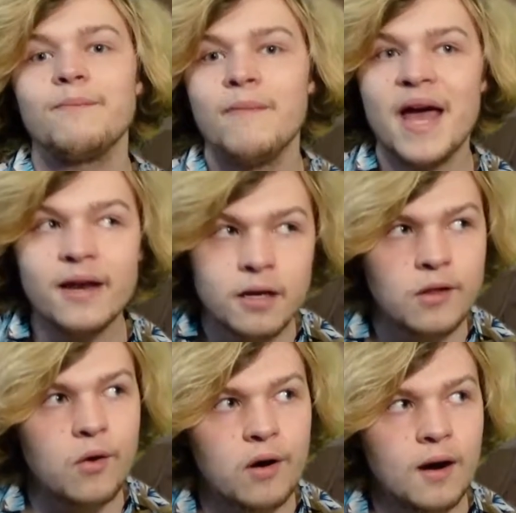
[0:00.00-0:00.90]

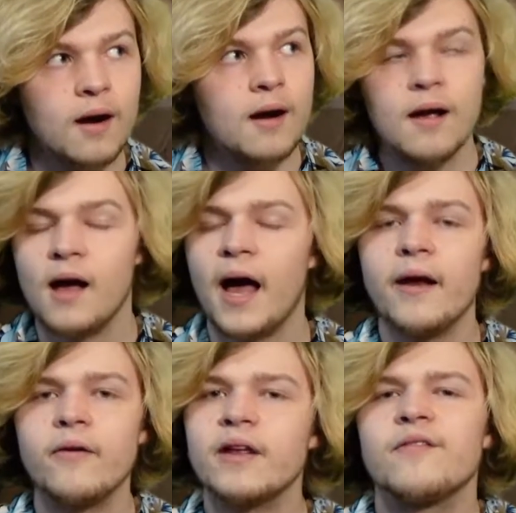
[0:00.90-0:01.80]
Mandalore. I
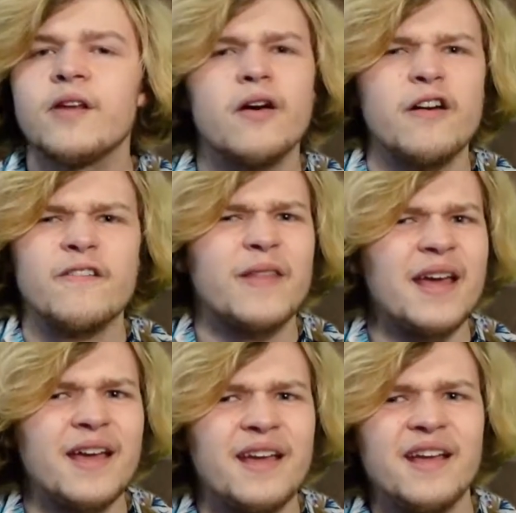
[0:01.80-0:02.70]
don't even know if
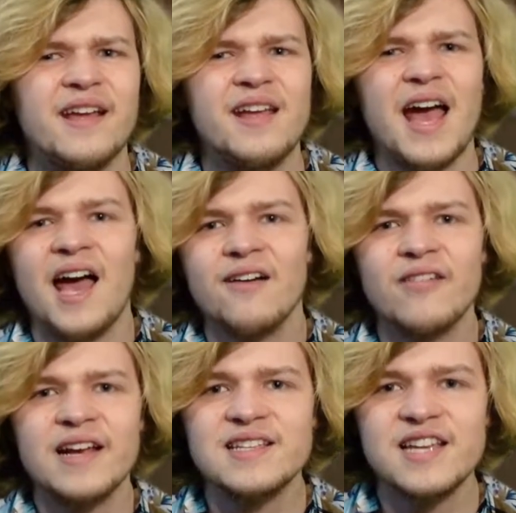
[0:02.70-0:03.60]
they have
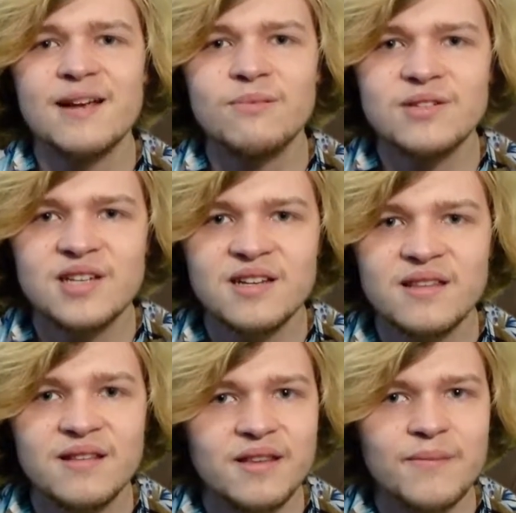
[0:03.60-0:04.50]
lightsabers in The